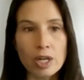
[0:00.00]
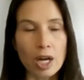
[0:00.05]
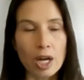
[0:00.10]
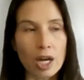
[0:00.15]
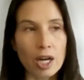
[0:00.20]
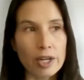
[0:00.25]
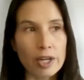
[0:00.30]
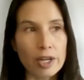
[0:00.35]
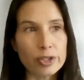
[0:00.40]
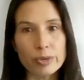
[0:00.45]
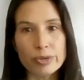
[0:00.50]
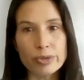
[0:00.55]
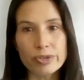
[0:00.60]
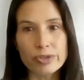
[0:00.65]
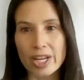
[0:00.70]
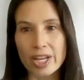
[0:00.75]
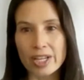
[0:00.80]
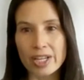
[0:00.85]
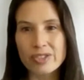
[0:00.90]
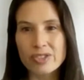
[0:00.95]
use
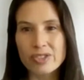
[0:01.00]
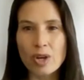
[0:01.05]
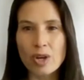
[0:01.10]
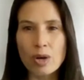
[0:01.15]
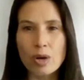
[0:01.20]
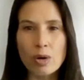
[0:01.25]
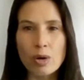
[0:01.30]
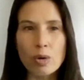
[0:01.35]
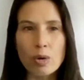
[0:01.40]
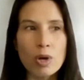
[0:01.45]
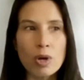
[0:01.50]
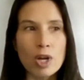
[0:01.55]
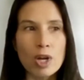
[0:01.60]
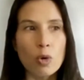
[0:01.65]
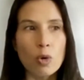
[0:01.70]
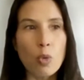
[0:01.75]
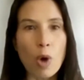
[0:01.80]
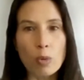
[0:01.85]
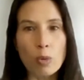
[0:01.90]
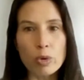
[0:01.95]
case. So what
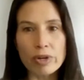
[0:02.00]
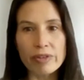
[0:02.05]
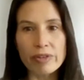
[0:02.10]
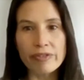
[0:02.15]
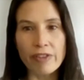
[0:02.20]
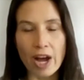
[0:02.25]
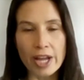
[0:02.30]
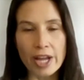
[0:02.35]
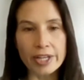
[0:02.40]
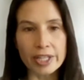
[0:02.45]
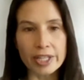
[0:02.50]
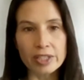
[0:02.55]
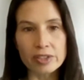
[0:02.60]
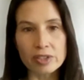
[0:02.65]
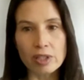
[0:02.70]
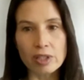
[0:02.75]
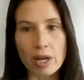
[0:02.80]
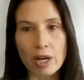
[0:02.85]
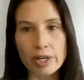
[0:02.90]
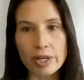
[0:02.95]
we're finding is a lot
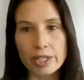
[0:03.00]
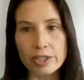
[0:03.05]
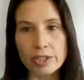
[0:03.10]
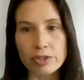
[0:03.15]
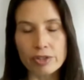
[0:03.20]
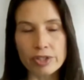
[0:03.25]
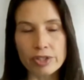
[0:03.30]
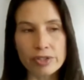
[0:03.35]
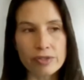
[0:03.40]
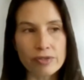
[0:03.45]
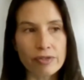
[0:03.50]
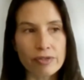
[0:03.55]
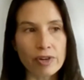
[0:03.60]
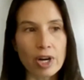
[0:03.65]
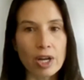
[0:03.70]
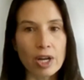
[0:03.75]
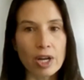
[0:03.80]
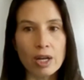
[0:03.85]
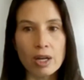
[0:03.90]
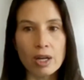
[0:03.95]
of interest
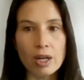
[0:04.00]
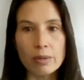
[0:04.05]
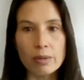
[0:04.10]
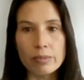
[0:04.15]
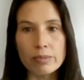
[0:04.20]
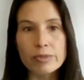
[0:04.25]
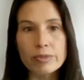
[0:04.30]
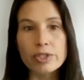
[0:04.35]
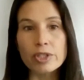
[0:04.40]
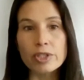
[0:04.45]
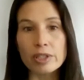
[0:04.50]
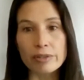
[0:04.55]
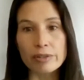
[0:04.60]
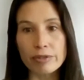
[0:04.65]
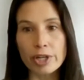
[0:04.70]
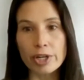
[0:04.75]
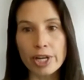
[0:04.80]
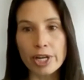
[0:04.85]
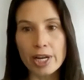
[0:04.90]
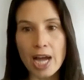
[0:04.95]
from delivery
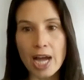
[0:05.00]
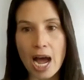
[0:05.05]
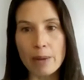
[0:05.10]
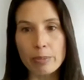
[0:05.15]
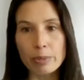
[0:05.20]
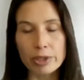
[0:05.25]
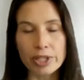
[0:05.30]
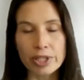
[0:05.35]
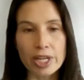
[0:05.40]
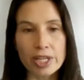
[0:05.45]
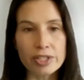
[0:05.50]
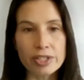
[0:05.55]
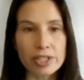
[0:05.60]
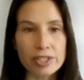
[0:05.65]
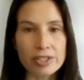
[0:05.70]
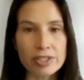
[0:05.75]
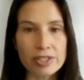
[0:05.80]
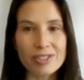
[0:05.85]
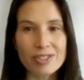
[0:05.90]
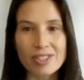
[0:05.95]
applications,
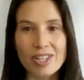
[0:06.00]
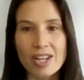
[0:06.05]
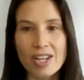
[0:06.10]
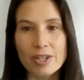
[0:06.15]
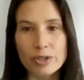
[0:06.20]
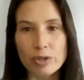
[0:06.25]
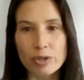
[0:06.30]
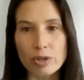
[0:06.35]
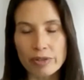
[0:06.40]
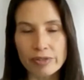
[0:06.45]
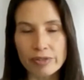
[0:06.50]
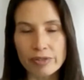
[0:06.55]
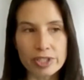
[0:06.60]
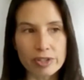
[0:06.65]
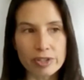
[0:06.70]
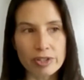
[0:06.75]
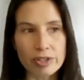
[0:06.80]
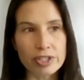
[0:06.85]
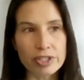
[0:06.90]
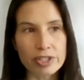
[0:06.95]
sort of a
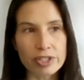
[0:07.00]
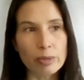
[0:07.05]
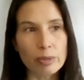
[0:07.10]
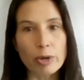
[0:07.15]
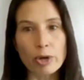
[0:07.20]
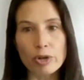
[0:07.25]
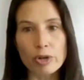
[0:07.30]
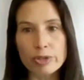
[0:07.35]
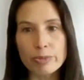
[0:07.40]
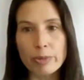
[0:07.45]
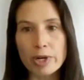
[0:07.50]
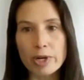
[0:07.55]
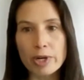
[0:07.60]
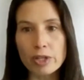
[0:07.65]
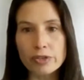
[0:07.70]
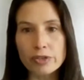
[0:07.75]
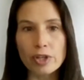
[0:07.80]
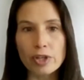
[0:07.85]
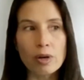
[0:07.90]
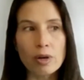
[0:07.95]
traditional approach, but
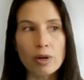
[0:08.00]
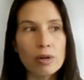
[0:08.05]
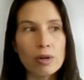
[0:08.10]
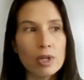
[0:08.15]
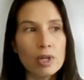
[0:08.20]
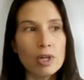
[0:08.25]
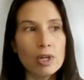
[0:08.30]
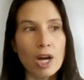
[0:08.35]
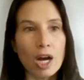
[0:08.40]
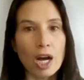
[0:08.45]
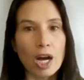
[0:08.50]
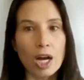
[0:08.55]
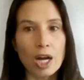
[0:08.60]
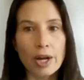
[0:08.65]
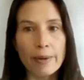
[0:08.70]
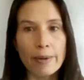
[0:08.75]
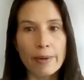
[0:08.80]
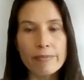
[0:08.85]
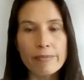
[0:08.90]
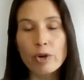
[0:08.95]
also
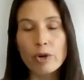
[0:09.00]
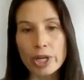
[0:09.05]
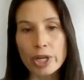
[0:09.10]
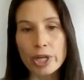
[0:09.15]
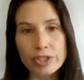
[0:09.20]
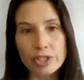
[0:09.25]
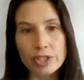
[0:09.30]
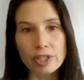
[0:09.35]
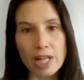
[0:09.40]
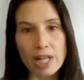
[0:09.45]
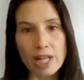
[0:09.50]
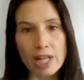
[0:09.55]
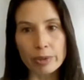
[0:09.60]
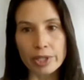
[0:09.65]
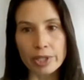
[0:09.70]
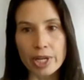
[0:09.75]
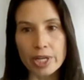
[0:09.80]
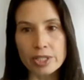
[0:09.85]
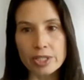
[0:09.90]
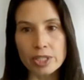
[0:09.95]
vocational
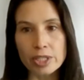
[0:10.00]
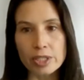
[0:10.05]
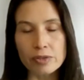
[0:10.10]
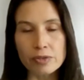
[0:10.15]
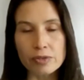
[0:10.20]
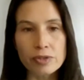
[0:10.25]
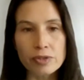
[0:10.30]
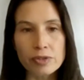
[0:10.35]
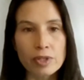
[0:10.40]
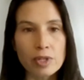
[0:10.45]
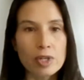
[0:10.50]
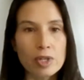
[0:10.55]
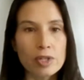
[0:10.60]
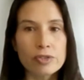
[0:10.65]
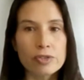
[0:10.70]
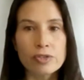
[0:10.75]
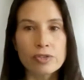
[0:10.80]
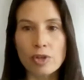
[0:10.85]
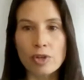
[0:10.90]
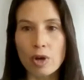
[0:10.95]
applications.
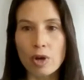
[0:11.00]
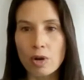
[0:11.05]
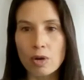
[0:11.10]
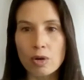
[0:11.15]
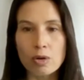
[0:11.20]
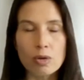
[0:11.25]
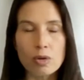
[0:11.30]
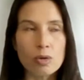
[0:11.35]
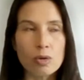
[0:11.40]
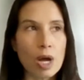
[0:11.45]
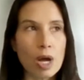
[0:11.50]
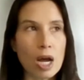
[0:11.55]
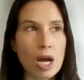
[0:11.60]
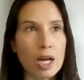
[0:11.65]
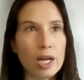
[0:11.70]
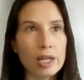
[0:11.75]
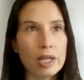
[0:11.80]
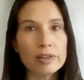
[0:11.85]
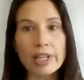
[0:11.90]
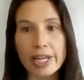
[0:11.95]
So
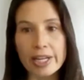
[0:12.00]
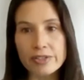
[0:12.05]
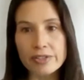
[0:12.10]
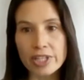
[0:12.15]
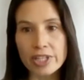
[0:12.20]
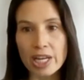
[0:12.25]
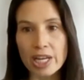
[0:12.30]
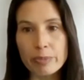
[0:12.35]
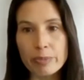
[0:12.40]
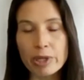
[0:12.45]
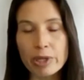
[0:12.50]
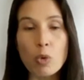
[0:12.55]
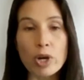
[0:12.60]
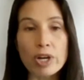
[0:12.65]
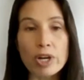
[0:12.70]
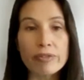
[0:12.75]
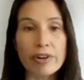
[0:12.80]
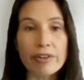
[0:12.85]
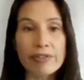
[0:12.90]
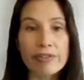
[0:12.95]
landscaping, one of our
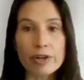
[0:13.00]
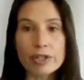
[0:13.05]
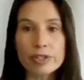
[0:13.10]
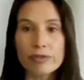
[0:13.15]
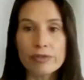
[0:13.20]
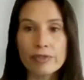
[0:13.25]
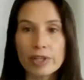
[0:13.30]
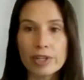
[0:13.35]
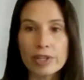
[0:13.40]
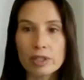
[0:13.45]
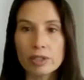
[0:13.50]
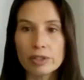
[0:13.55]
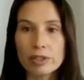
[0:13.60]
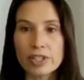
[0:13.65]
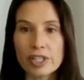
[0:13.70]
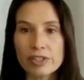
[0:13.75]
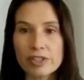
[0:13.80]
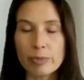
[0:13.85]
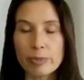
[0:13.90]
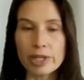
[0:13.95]
first vehicles has been
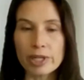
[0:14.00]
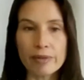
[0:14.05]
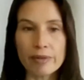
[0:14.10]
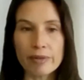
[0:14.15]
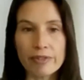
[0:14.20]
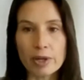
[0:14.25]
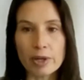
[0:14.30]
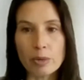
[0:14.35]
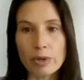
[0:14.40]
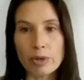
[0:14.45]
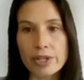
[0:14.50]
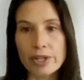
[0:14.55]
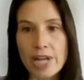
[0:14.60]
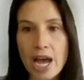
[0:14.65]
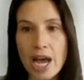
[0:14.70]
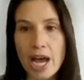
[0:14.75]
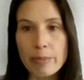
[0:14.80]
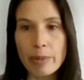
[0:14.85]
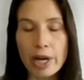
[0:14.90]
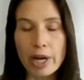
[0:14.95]
upfit with a
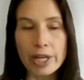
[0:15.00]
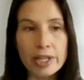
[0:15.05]
Knapheide